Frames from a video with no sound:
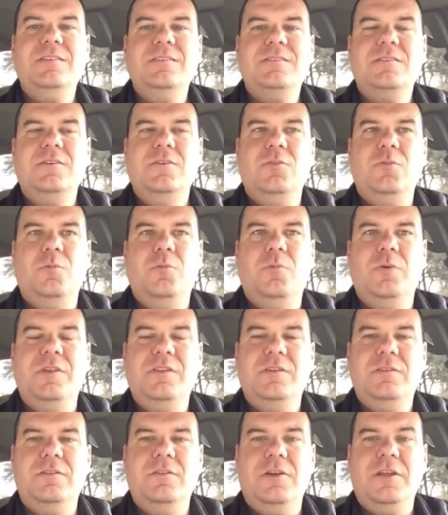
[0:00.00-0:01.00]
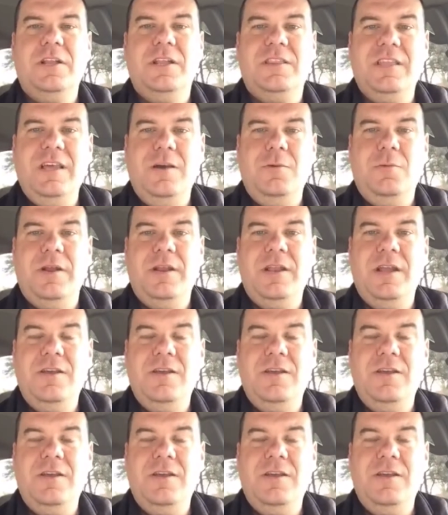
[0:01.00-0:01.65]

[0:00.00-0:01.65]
So when you look at it that way,